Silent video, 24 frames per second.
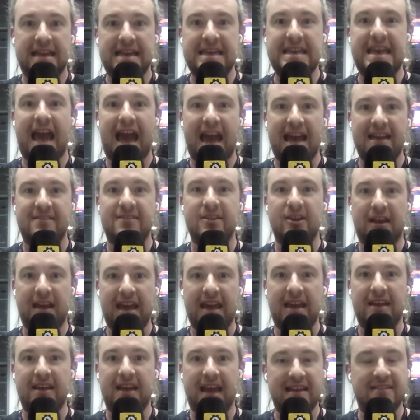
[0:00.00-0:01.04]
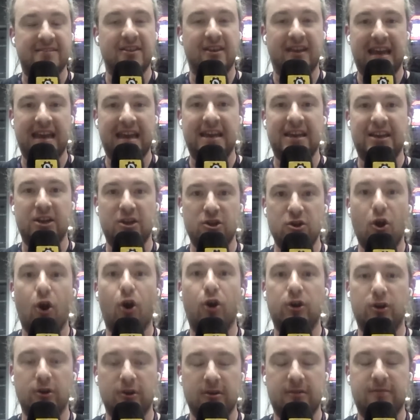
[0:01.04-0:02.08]
it's looking
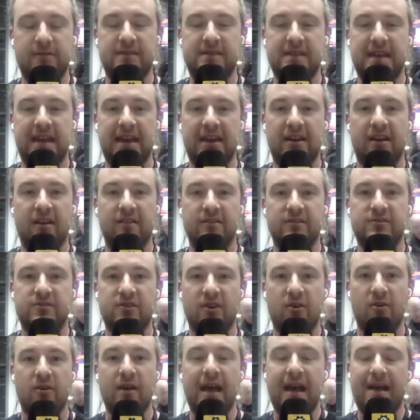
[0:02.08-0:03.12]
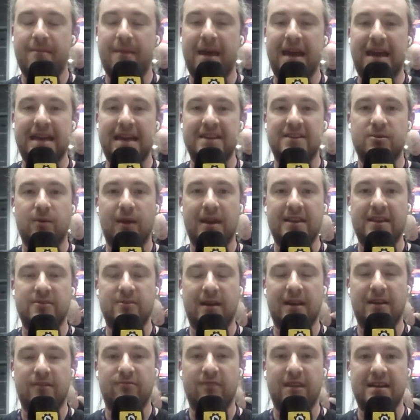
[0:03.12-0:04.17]
not good for seeing Lance Stroll making his
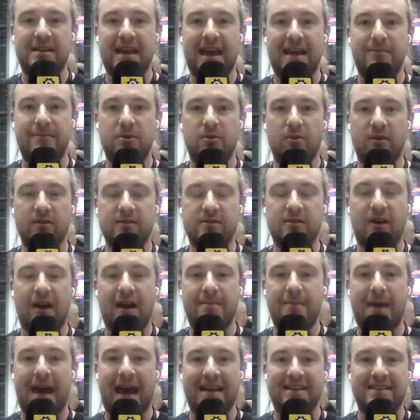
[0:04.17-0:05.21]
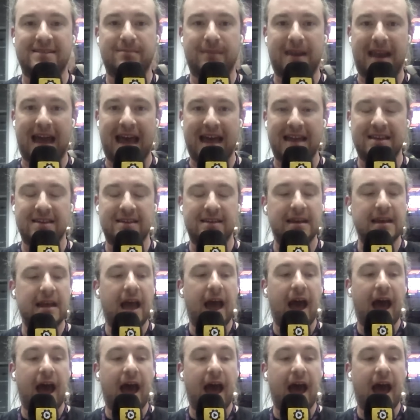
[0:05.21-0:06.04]
2023 debut on time as planned.